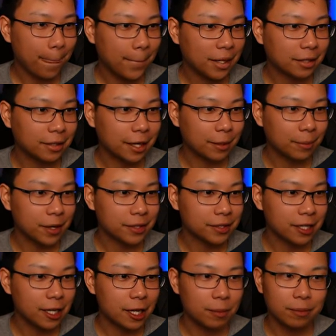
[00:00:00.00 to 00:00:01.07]
Clan boss
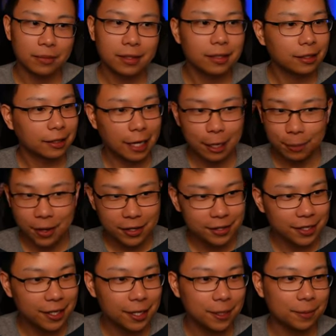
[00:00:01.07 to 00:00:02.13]
help, clan boss
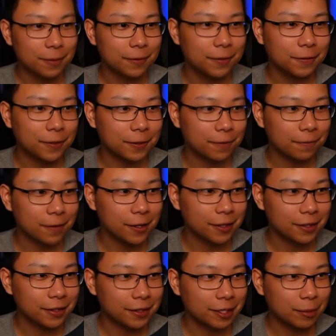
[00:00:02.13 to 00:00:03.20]
help, fun
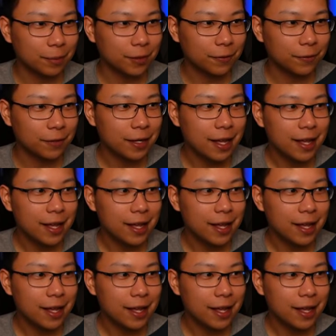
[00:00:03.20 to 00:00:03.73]
Valk debuffer.